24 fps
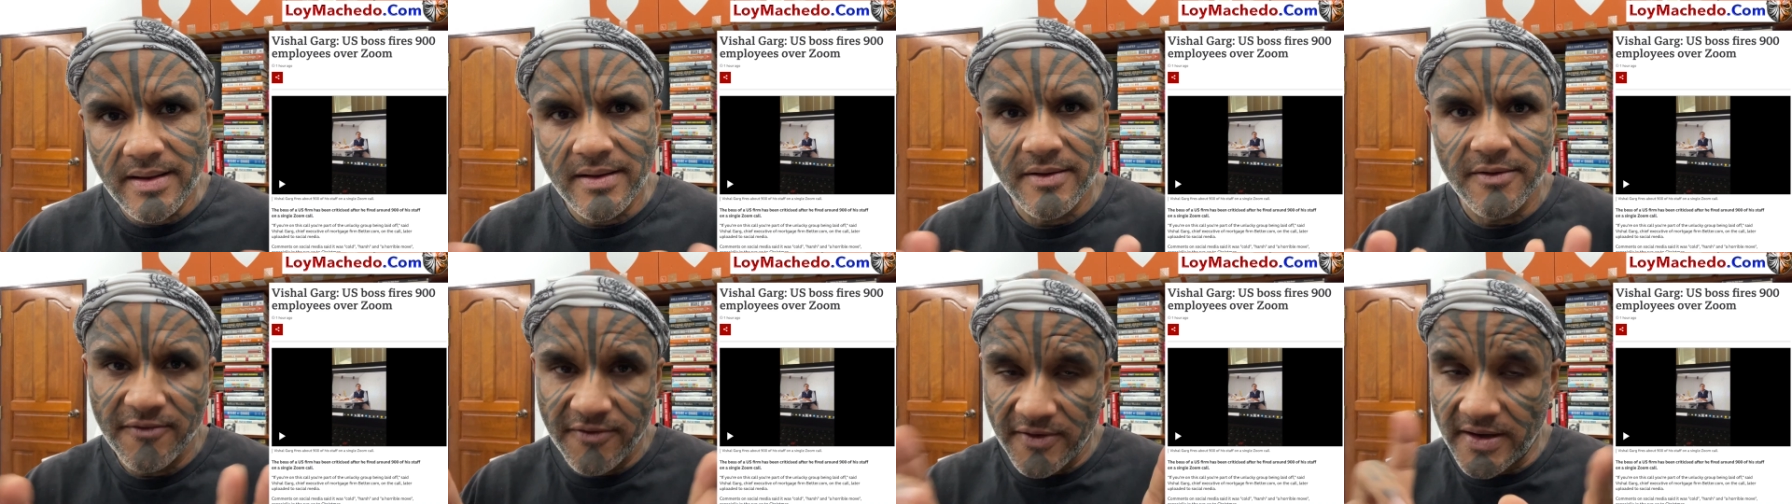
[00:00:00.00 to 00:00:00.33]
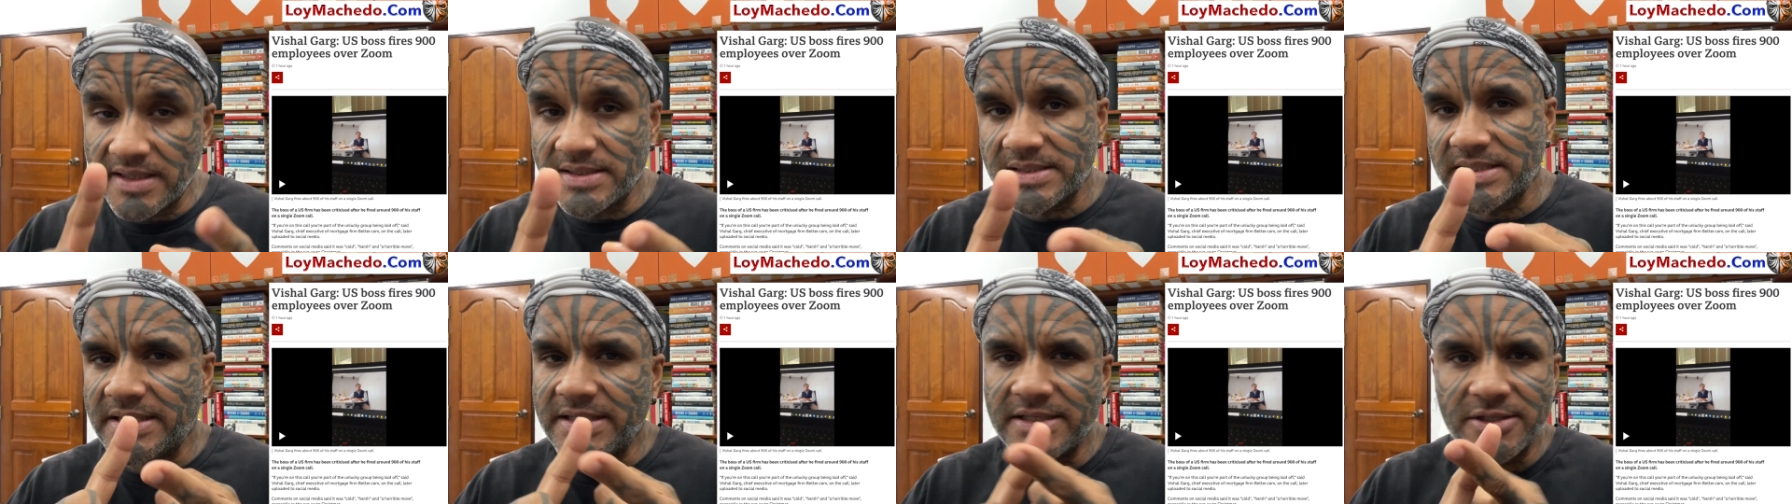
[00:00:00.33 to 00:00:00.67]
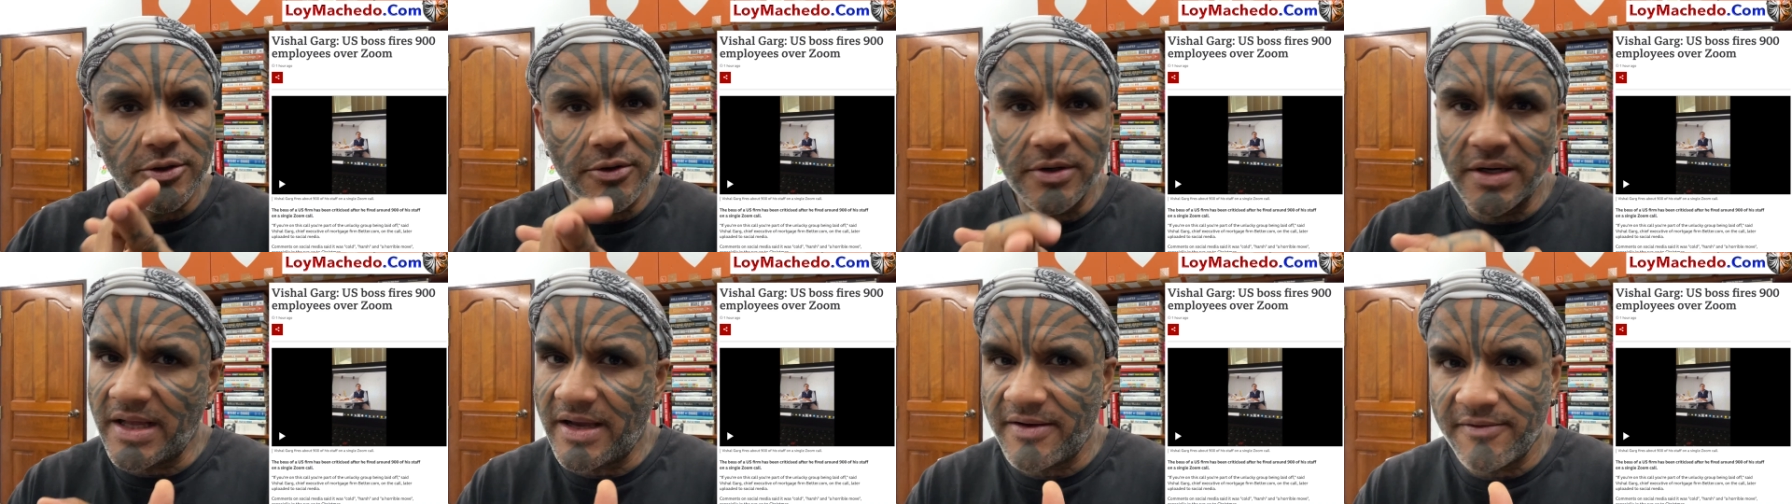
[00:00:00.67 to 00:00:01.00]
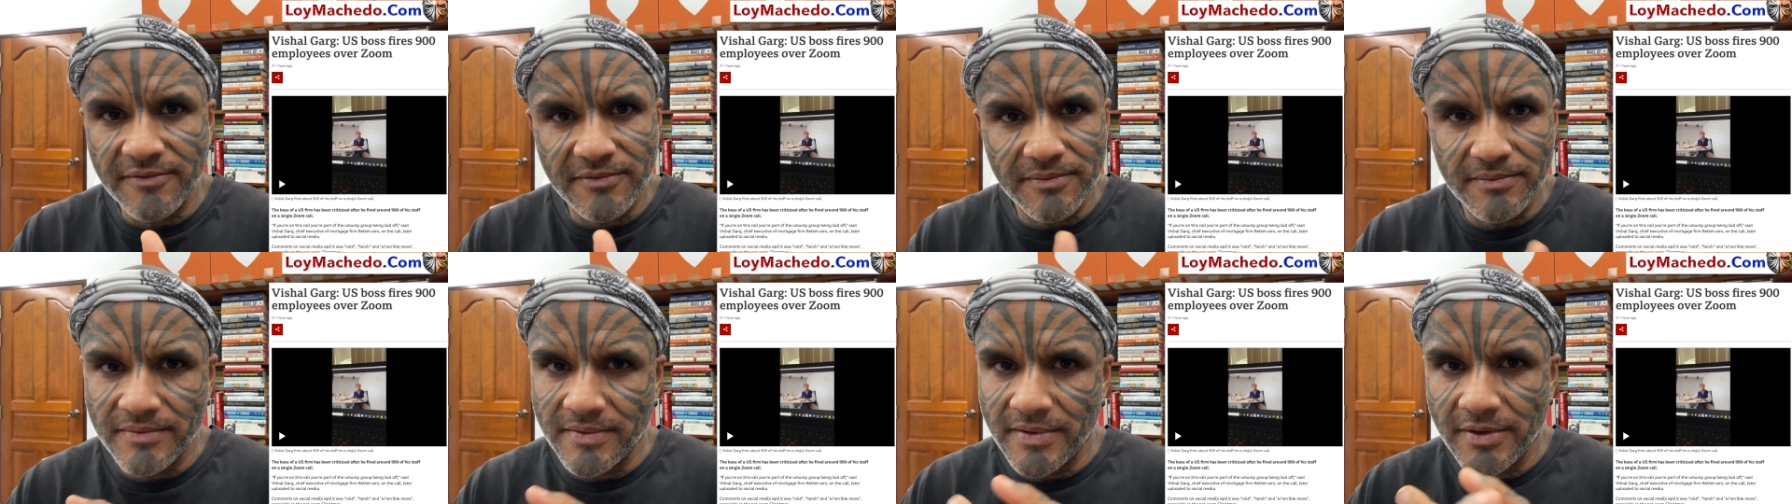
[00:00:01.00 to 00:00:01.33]
First, he shouldn't
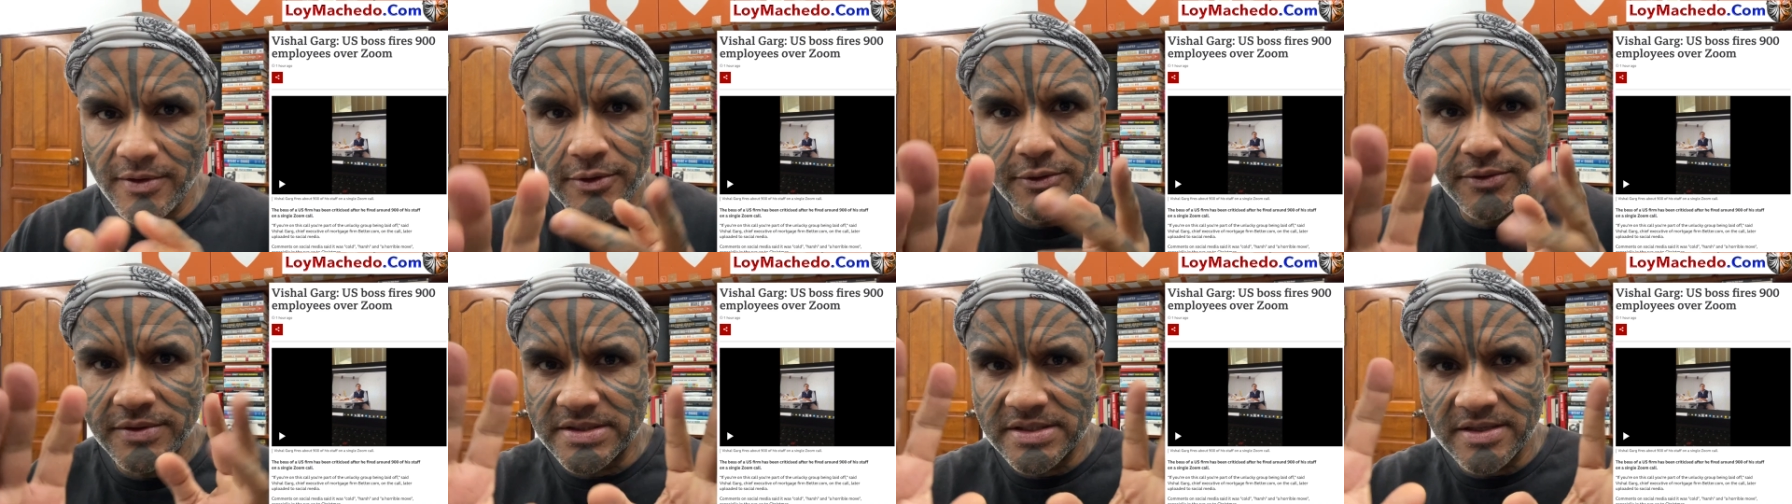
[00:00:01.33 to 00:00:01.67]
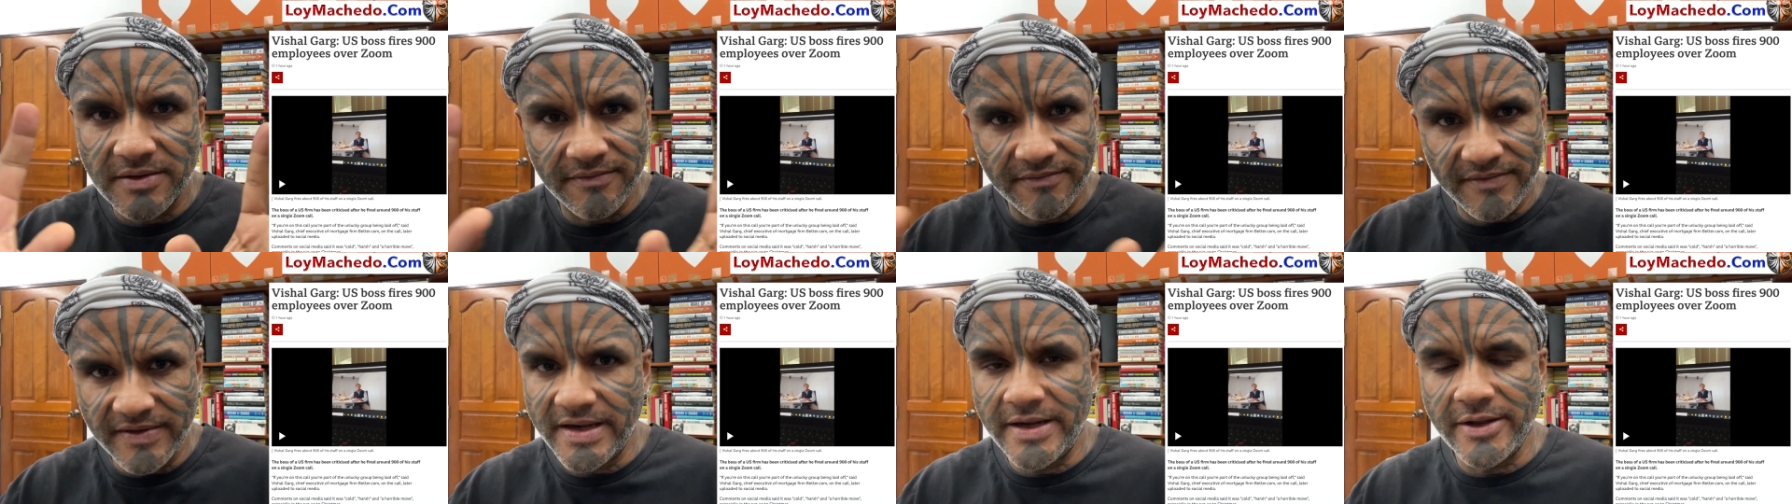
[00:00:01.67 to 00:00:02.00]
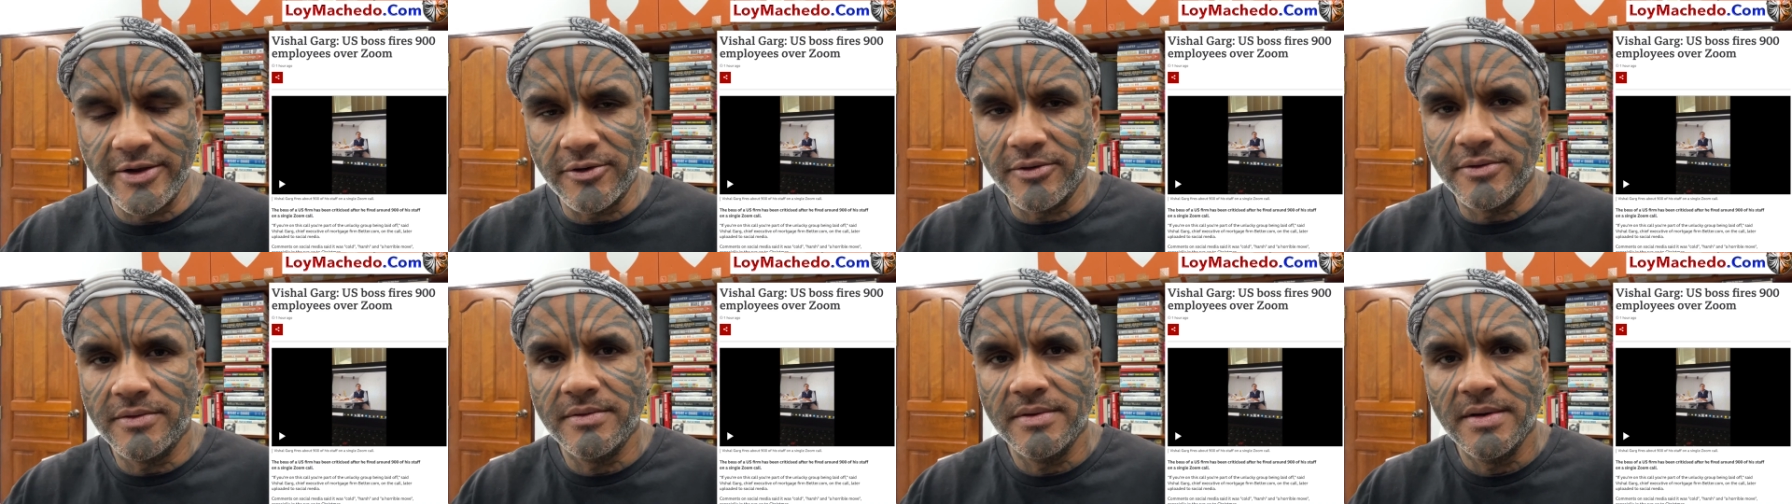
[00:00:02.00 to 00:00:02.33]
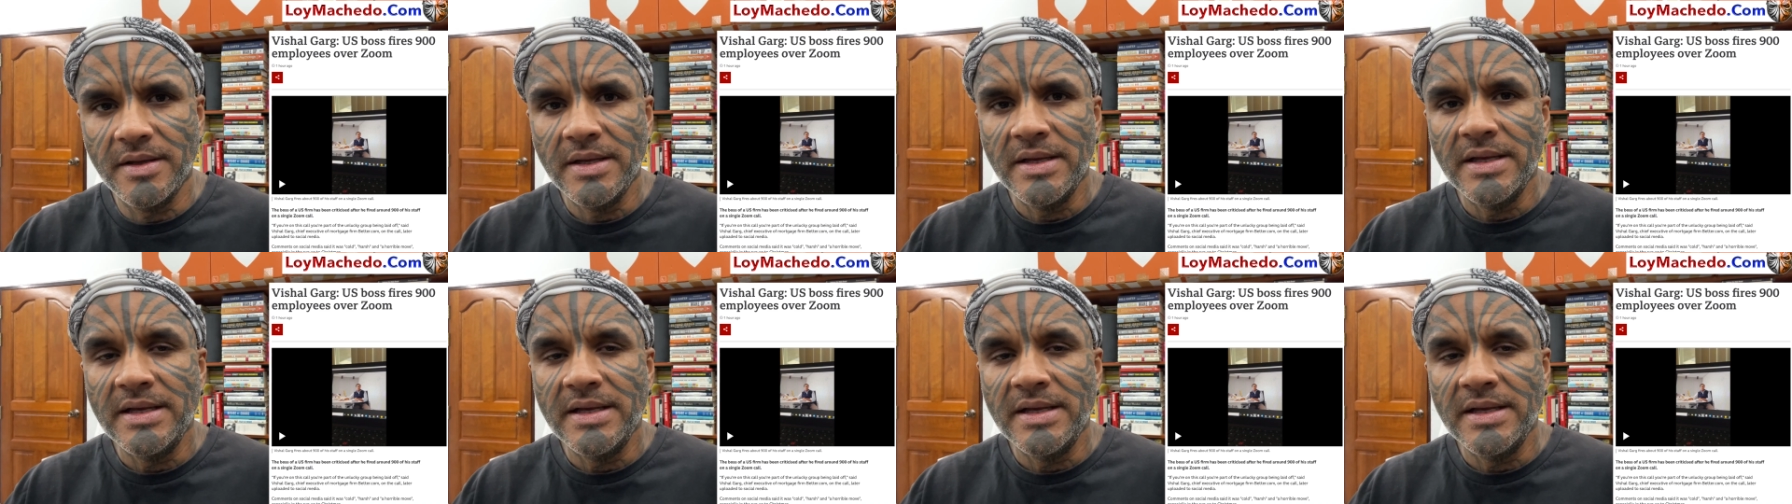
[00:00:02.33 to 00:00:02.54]
have used a video.